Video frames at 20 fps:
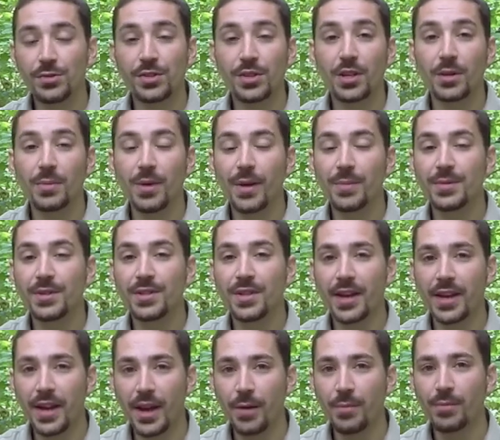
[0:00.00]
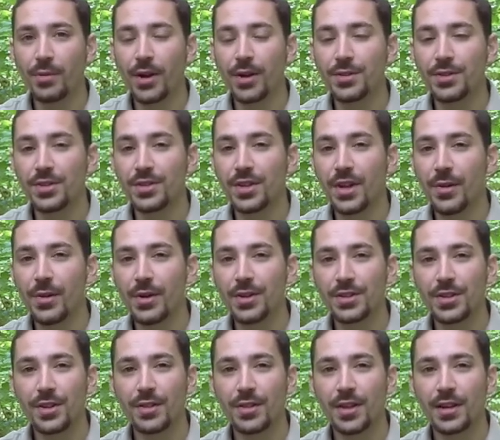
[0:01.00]
also going to be able to take out protozoa,
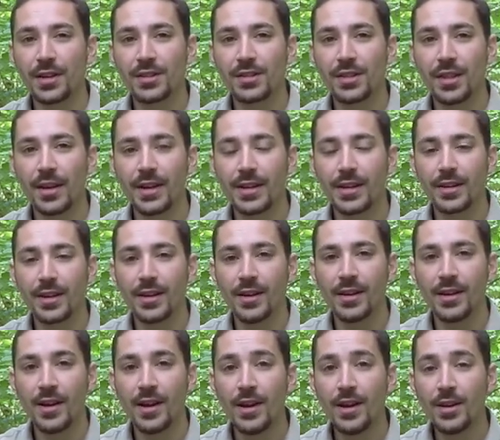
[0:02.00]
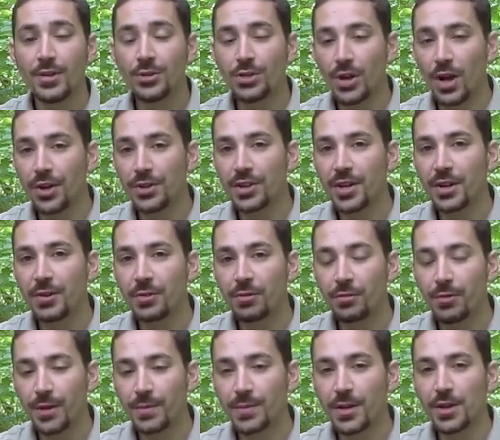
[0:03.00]
so things like Giardia and
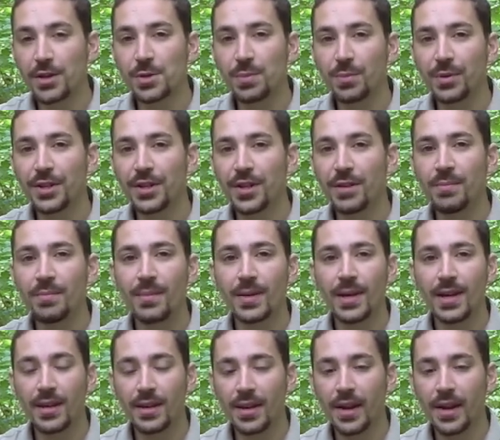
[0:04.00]
Cryptosporidium, E.